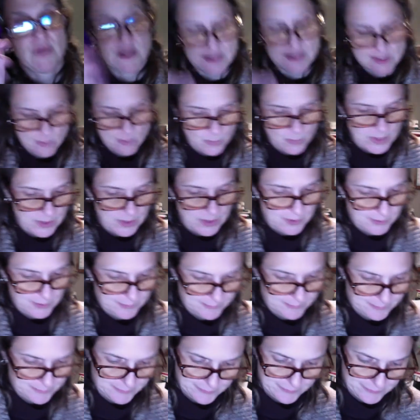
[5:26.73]
a winner.
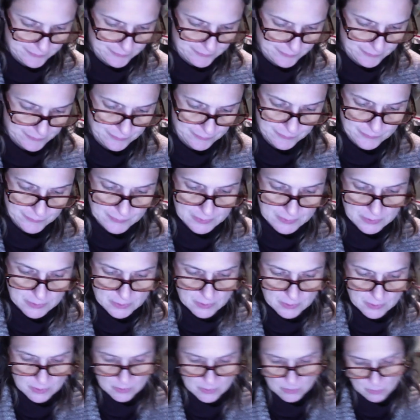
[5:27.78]

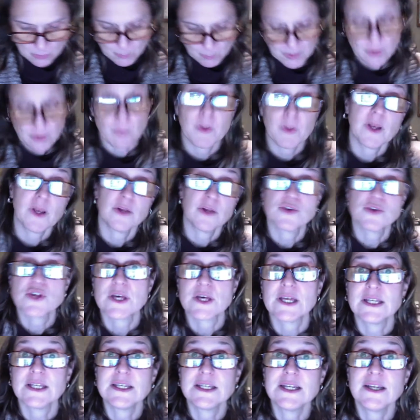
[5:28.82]
Winner, winner,
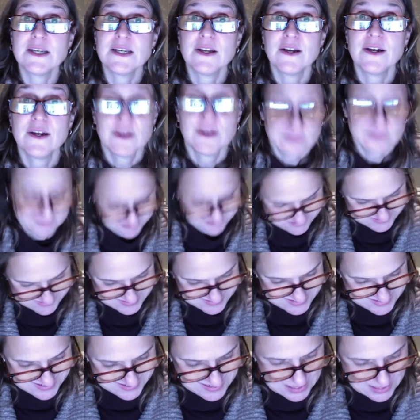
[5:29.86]
chicken dinner.
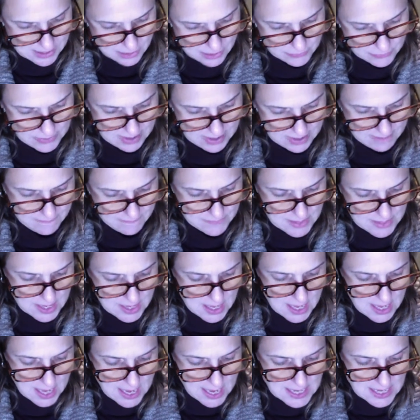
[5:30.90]
Okay,
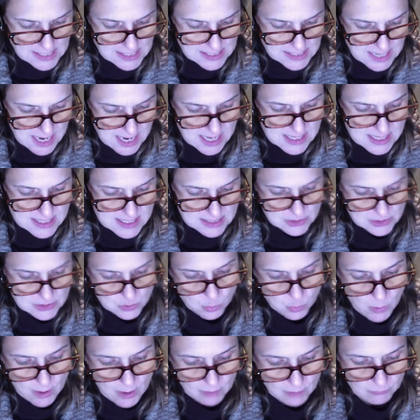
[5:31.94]
8 10s and
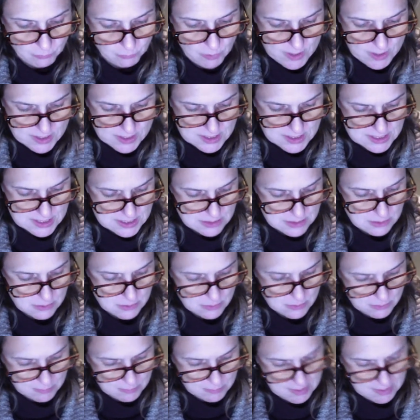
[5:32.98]
12 ones. Oh my,